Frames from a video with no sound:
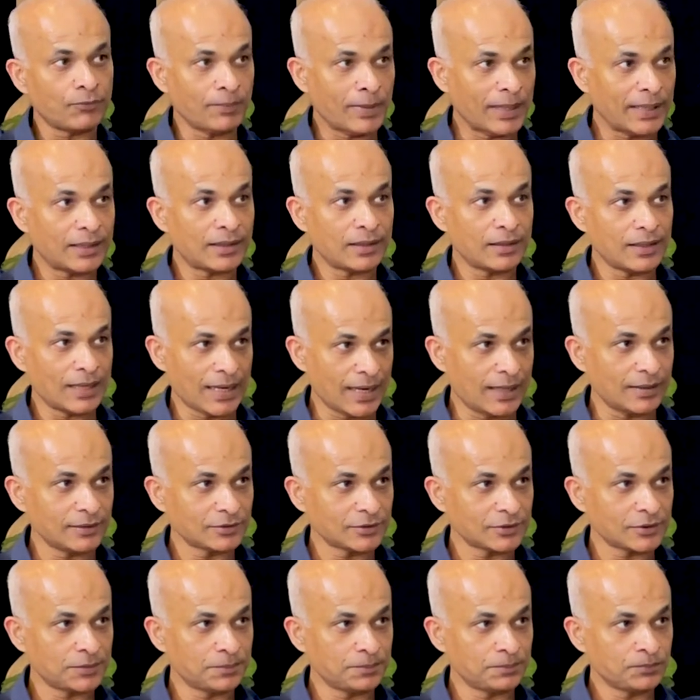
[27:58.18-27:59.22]
of mental
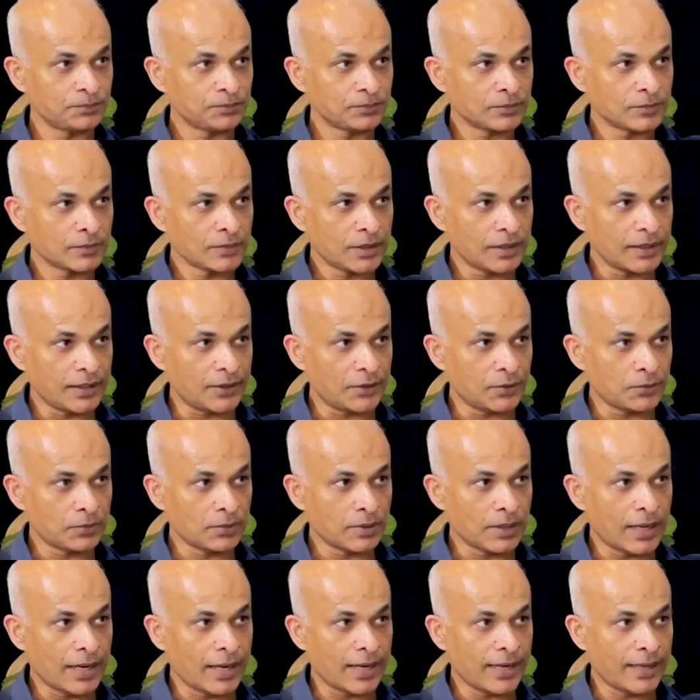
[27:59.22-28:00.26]
health, you
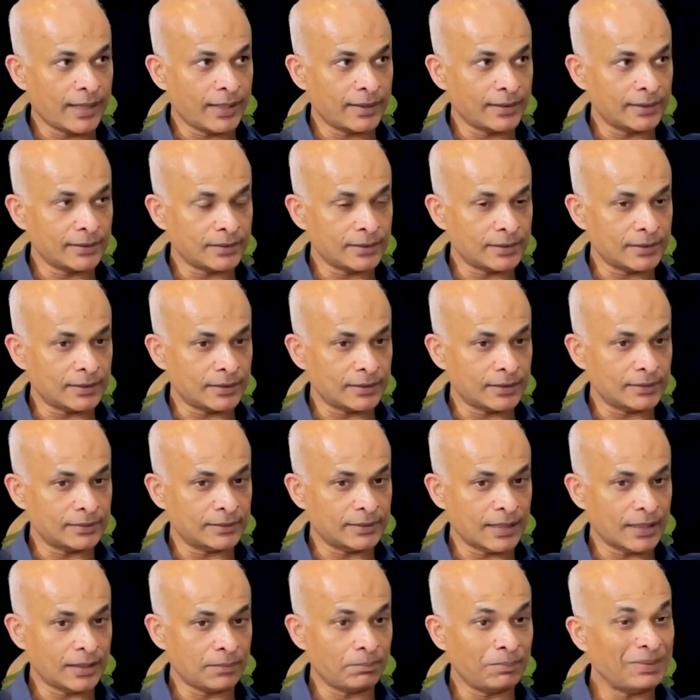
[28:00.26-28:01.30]
know, and
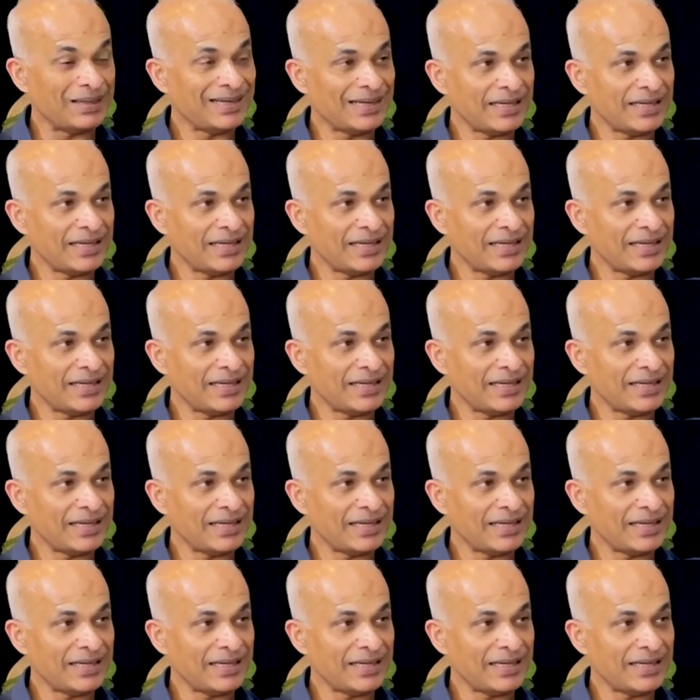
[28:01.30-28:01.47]
that